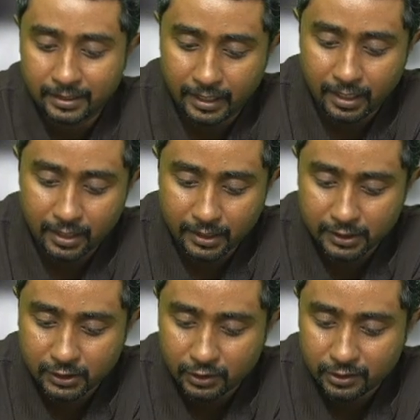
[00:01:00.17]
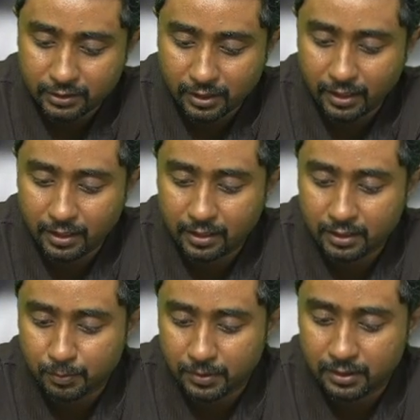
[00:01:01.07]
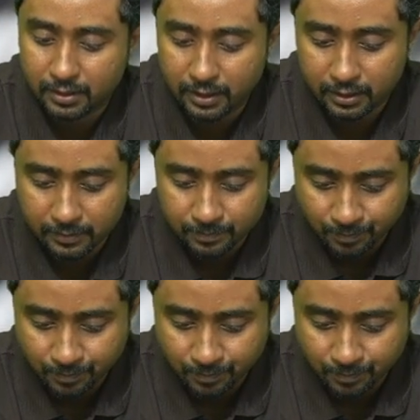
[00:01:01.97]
second is 3 years purchase,